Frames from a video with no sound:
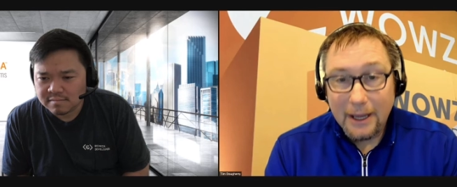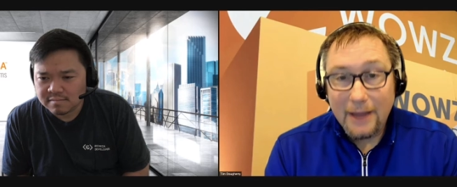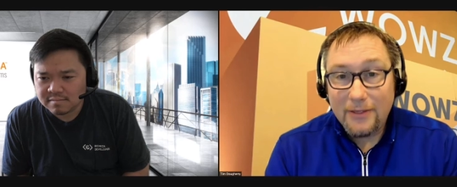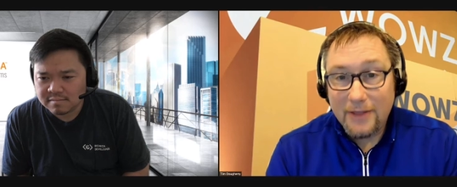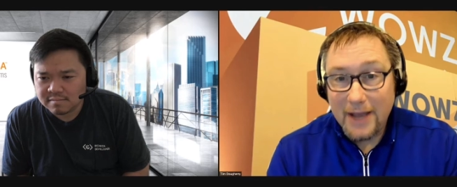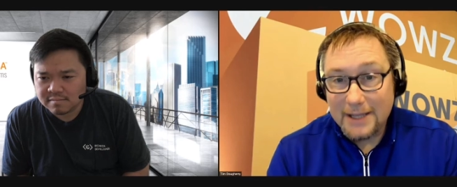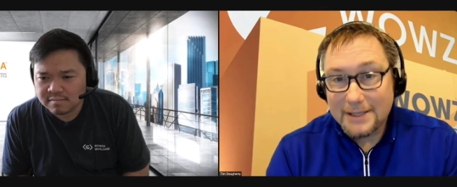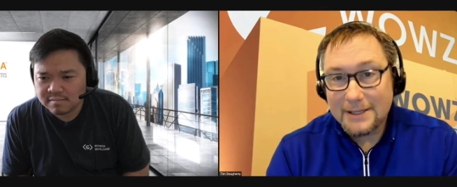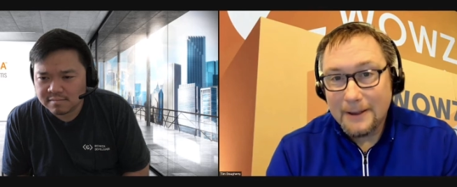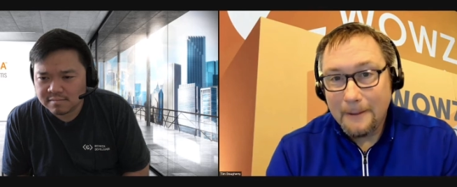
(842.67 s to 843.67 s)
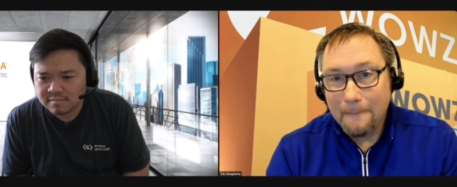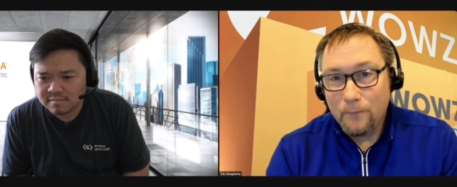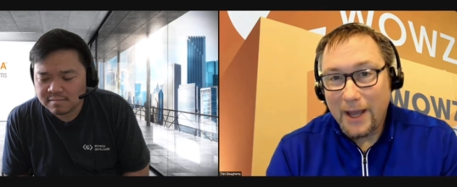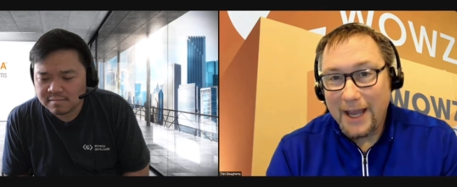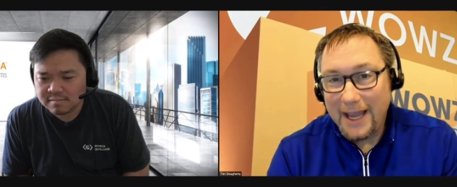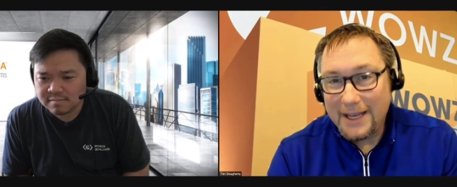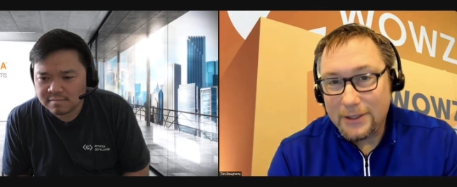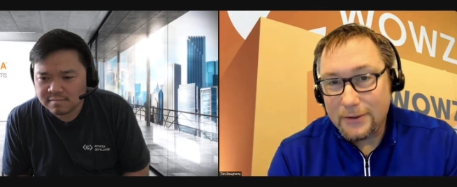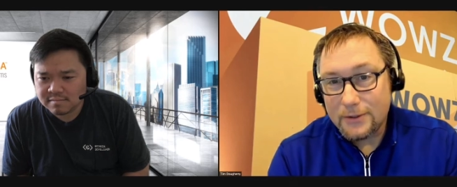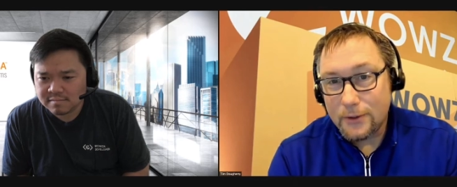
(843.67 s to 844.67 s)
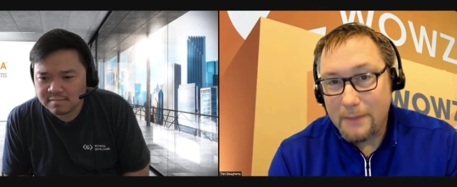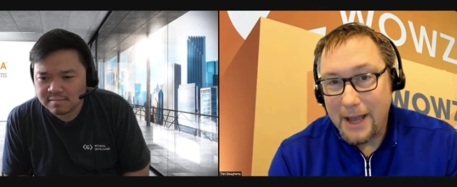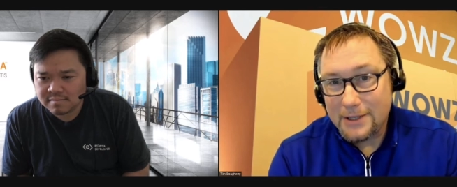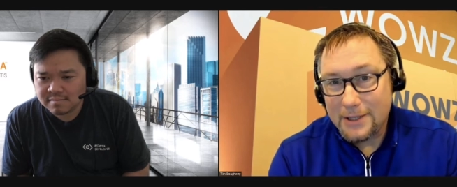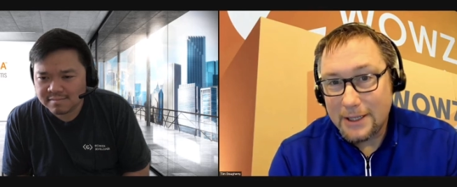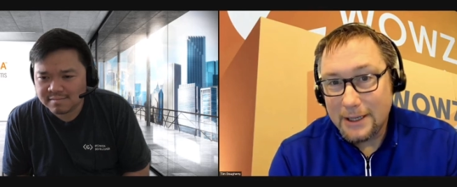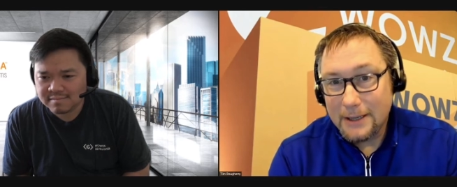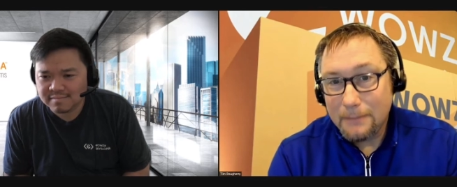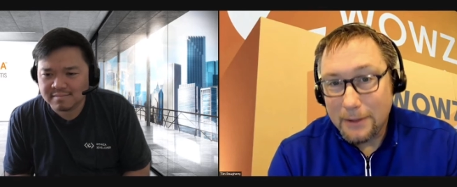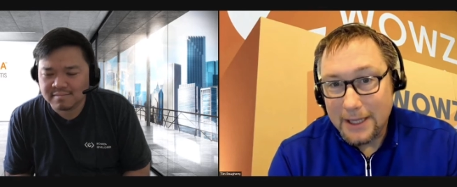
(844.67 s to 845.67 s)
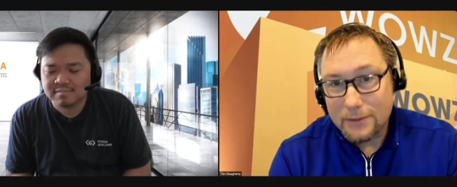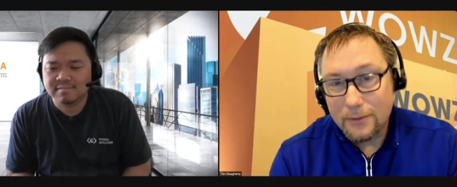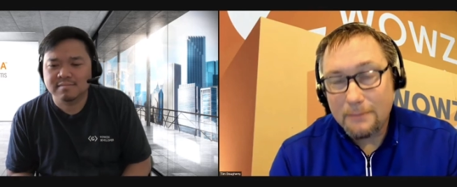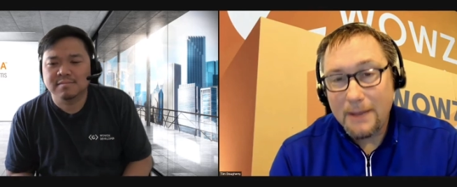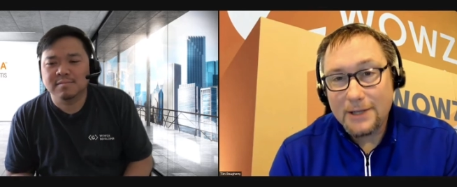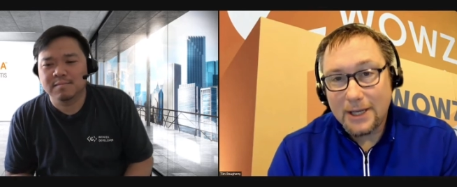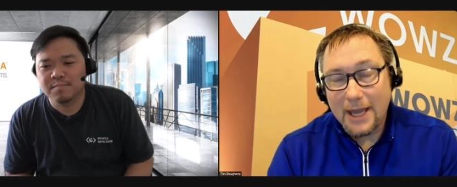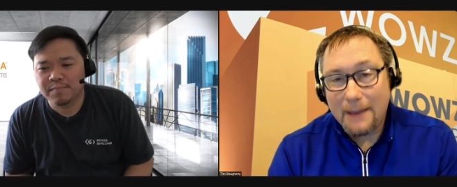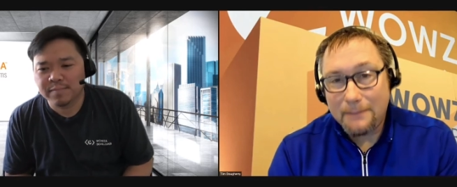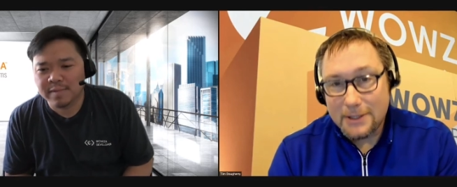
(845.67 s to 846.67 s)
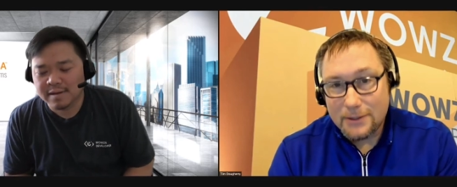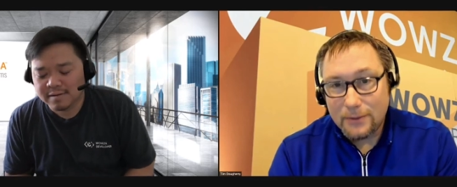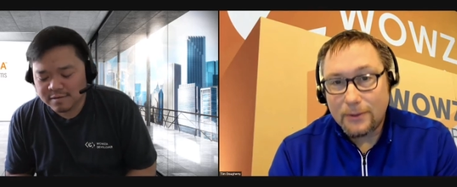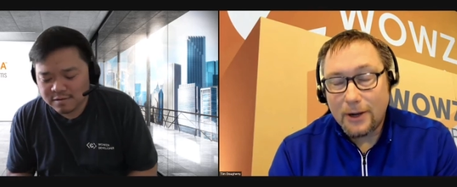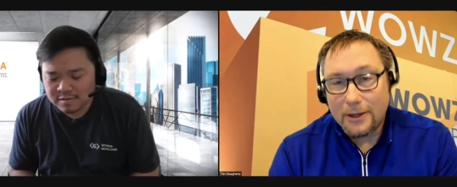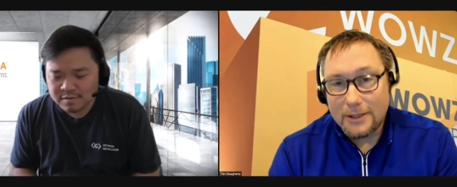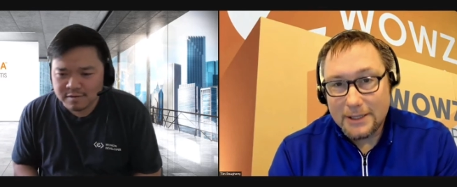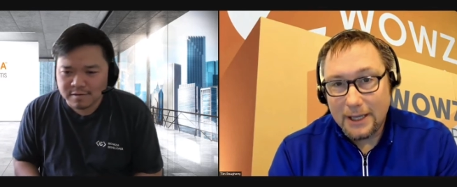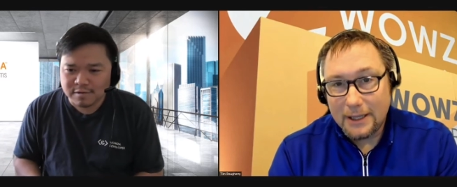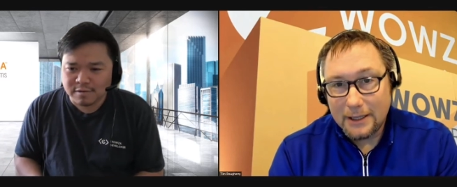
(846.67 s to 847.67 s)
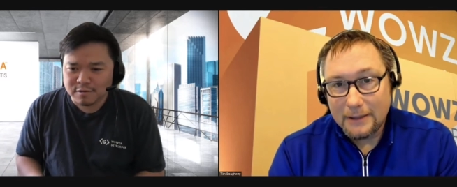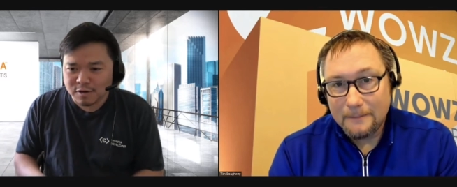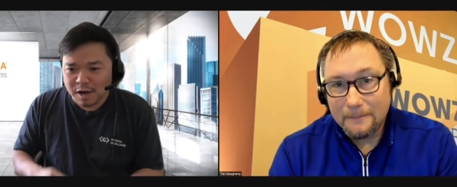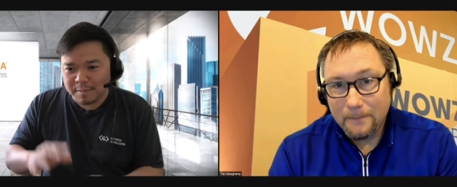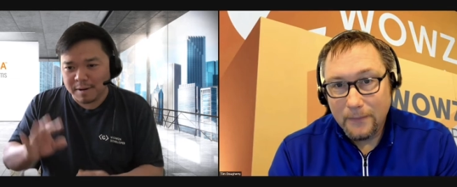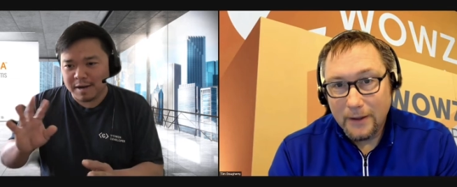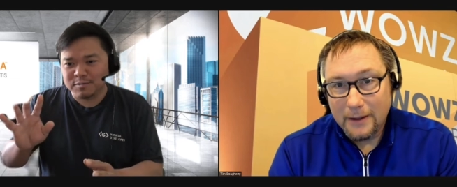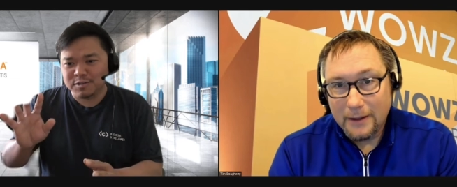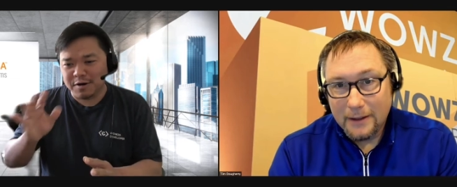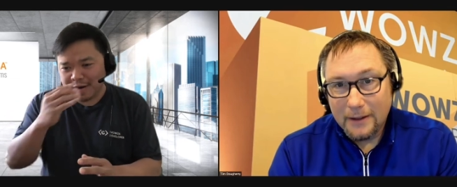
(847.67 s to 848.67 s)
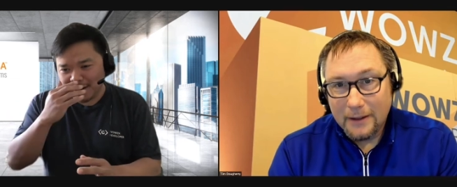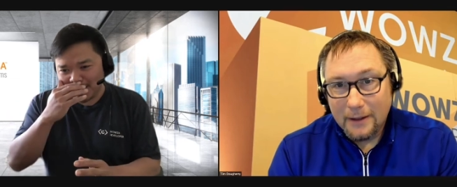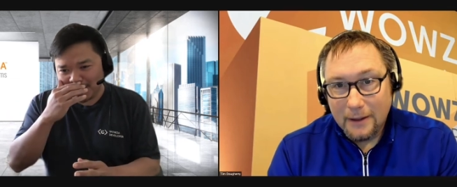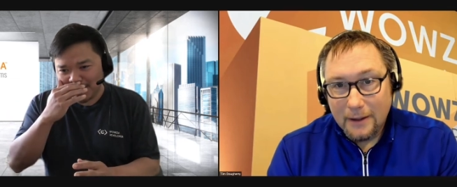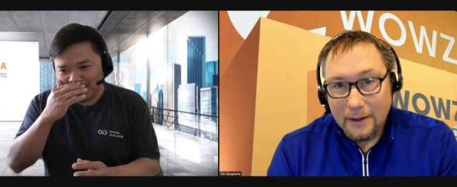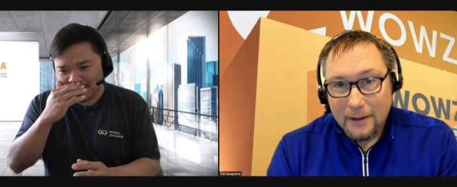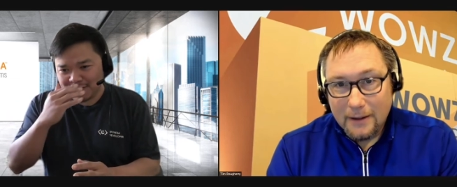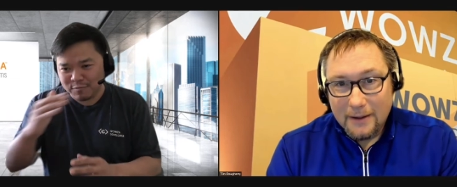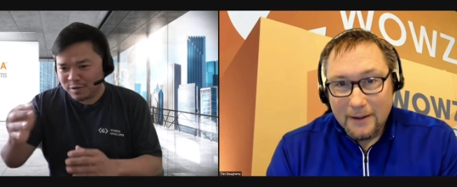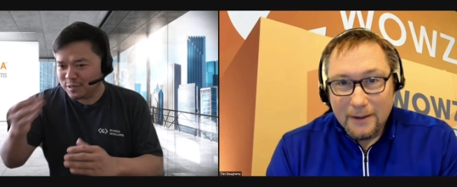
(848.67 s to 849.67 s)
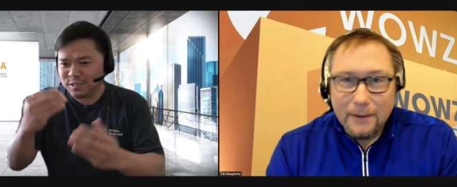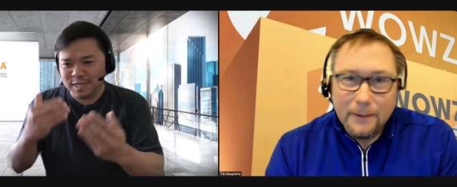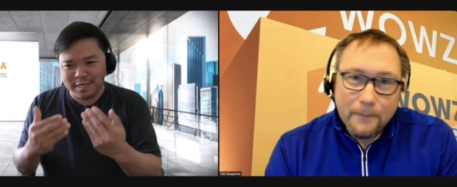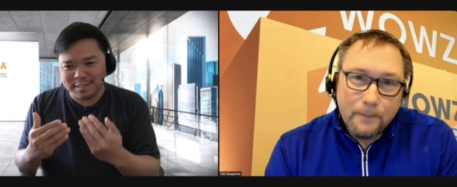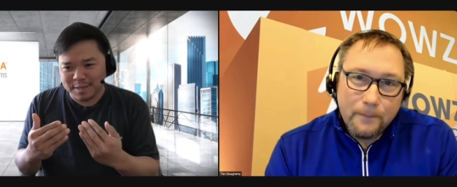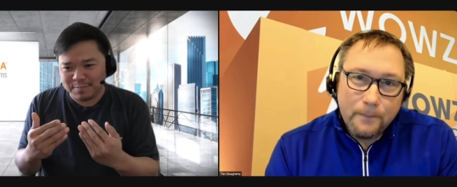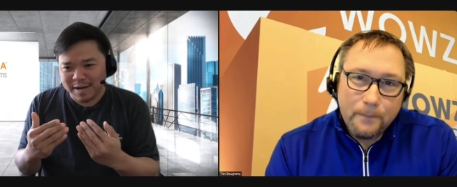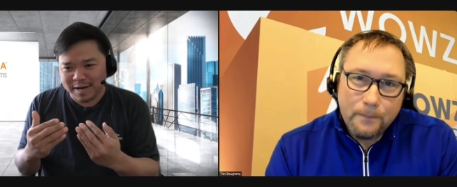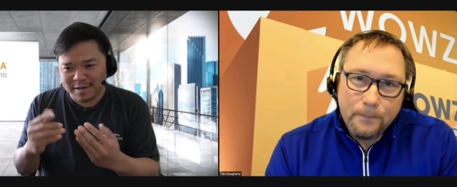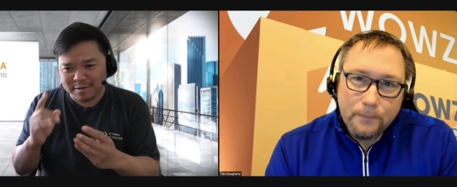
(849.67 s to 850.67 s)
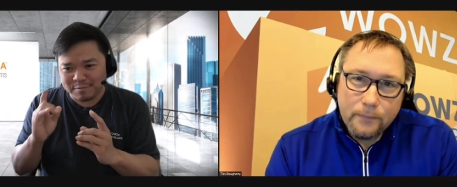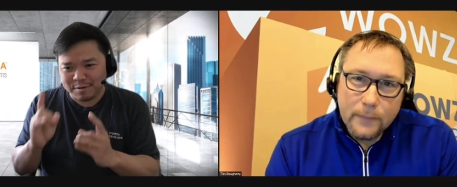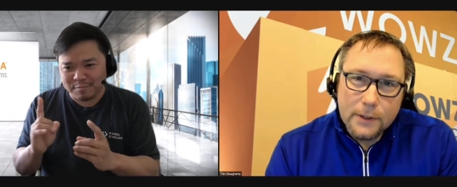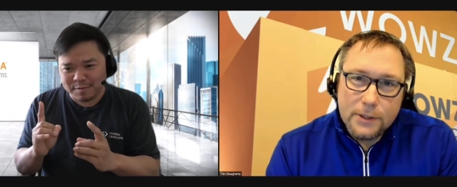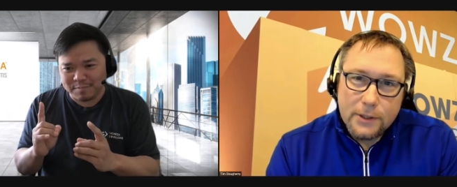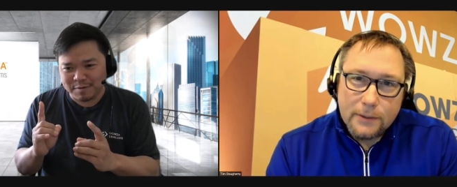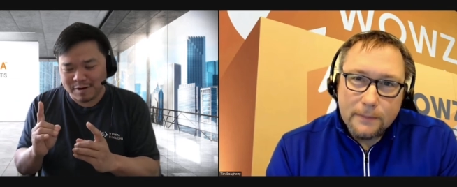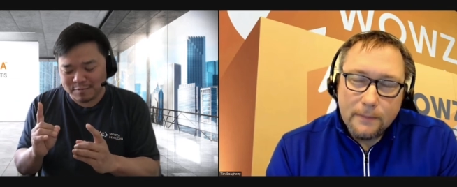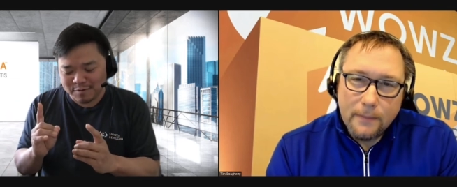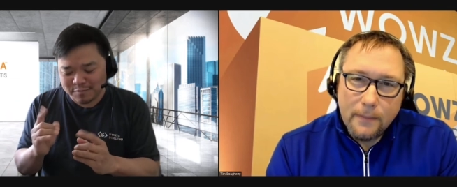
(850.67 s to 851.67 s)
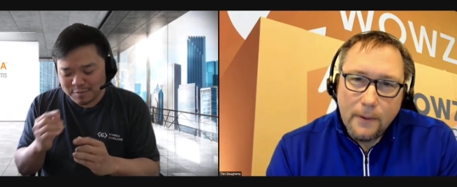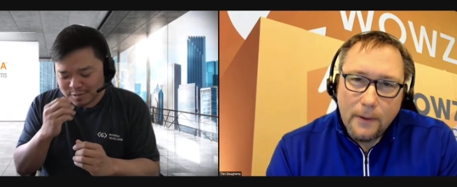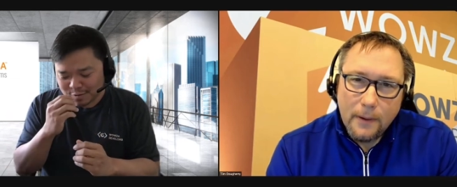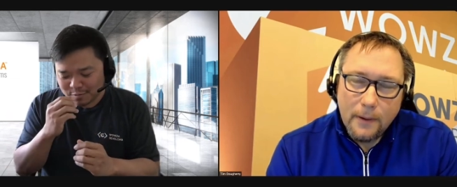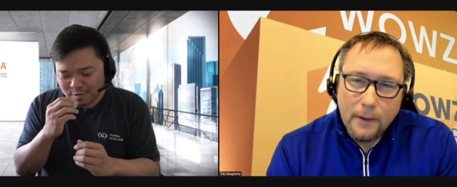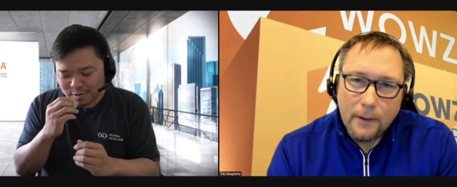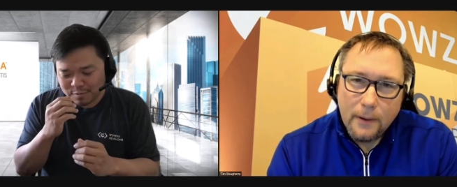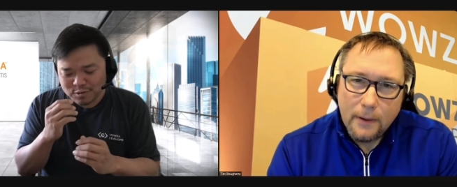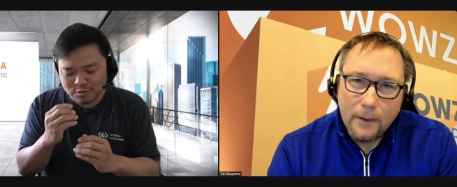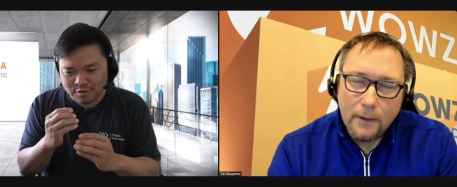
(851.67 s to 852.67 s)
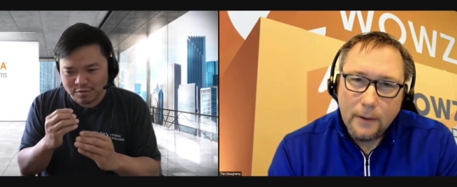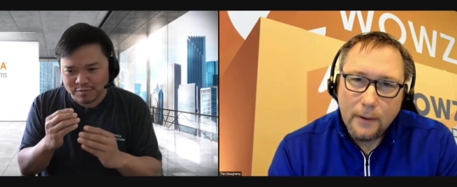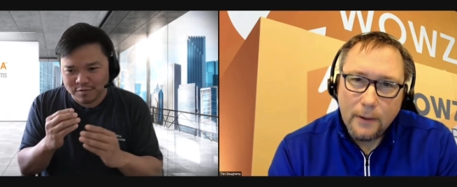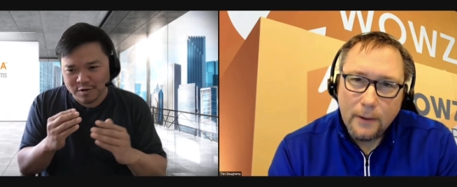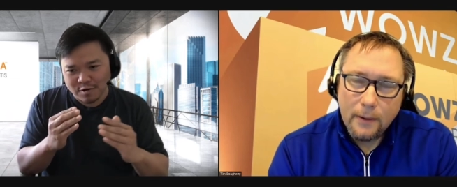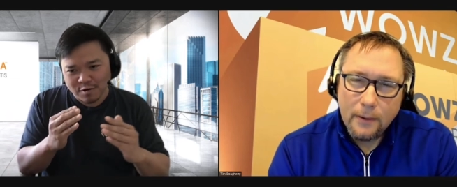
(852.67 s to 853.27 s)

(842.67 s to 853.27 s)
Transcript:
Speaker 1: And that's, I hate to use the word magic, but that's where the magic happens with regard to scaling.
Speaker 2: So I'm, I'm sorry, I, I if we could just take a step back. One, one sure. part I'm confused there. We, we sort of